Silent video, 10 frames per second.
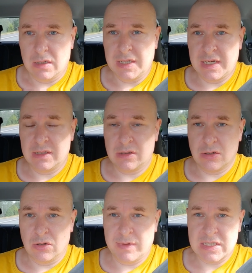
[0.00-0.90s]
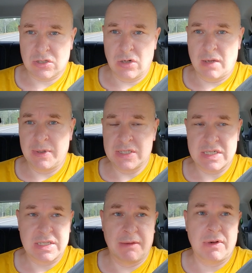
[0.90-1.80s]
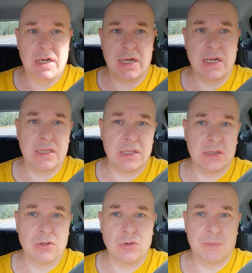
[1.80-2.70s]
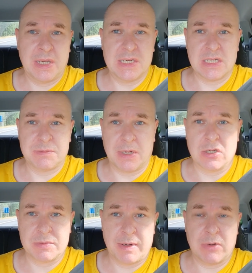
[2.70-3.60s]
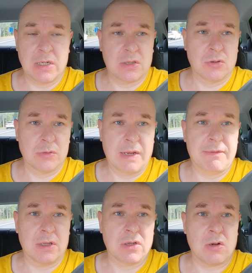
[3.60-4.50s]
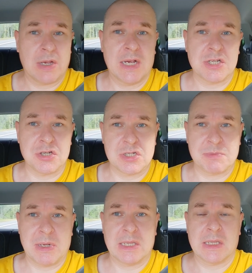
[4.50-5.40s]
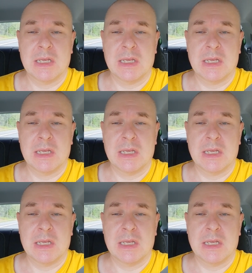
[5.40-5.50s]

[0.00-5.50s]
In Jyväskylä we just divided it in 2 pieces because we were in 2 different locations, but